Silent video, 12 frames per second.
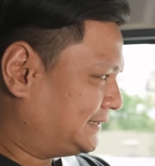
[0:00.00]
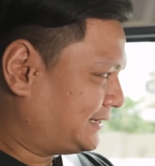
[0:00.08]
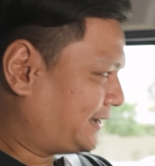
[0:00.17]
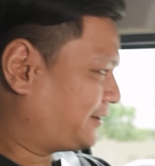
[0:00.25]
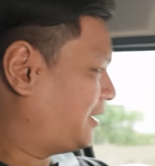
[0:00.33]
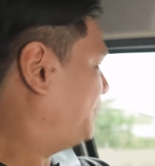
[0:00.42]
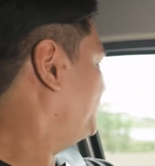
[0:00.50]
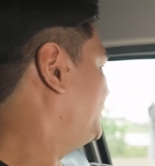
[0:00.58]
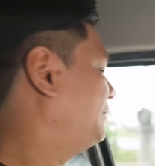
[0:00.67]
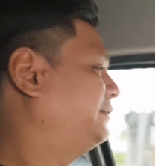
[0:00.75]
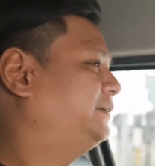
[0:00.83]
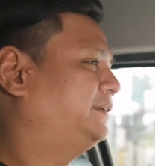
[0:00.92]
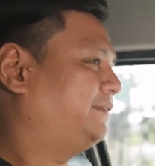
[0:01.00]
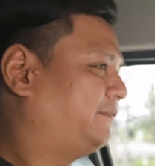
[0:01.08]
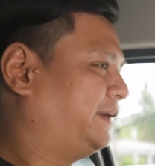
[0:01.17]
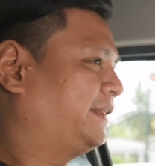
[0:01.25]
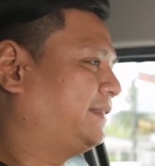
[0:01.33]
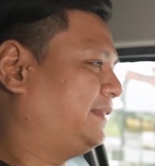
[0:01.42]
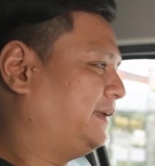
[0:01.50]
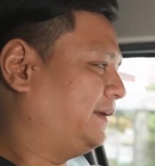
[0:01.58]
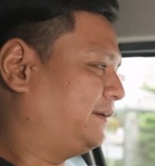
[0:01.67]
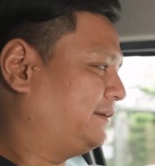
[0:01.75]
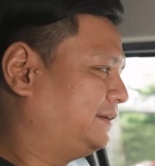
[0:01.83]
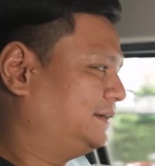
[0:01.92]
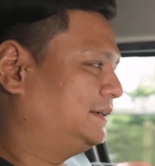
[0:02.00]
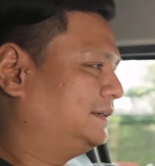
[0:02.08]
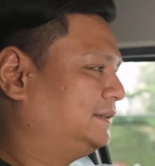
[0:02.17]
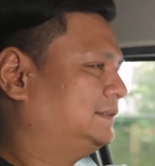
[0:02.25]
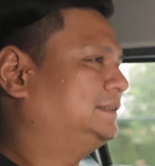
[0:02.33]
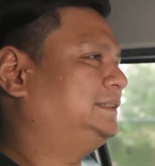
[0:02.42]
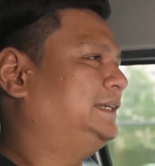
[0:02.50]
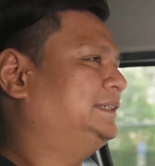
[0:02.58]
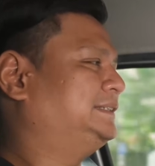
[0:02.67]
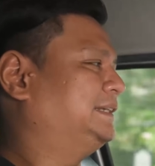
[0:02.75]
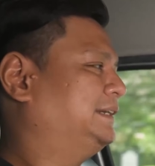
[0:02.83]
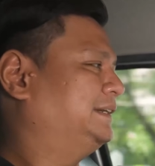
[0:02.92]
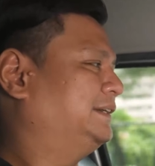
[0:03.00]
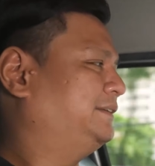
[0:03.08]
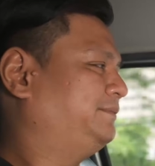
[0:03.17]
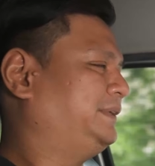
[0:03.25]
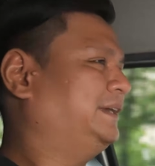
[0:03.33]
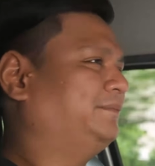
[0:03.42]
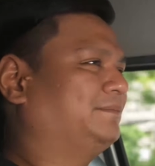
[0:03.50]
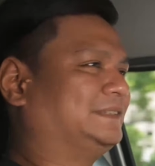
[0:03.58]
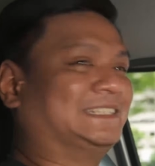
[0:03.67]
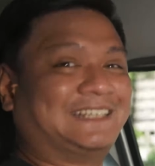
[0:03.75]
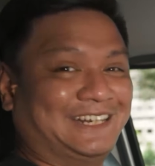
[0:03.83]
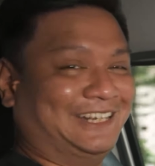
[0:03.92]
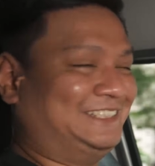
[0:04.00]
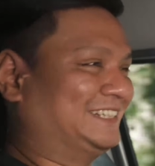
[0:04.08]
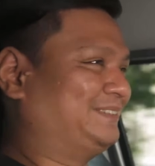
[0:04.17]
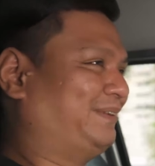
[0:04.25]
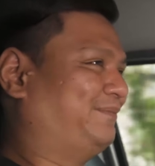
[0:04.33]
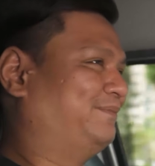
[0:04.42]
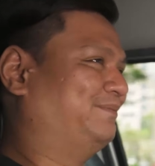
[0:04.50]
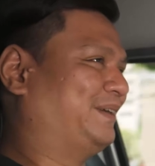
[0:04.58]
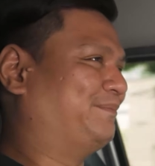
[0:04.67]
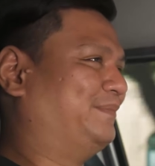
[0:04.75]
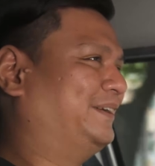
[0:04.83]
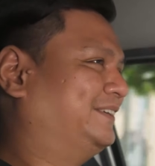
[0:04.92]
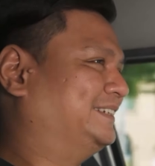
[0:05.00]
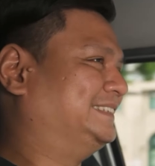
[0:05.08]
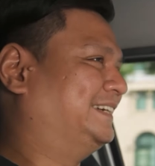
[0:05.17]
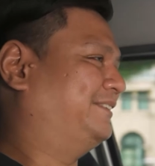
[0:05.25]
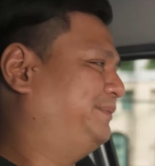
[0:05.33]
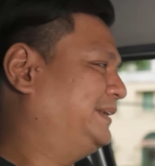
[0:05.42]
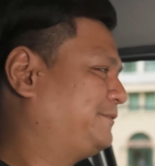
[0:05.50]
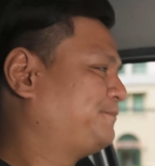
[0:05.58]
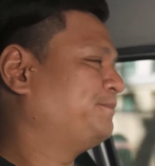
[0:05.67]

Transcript: tachometer right there, since, just gotta adjust the mirrors there a bit.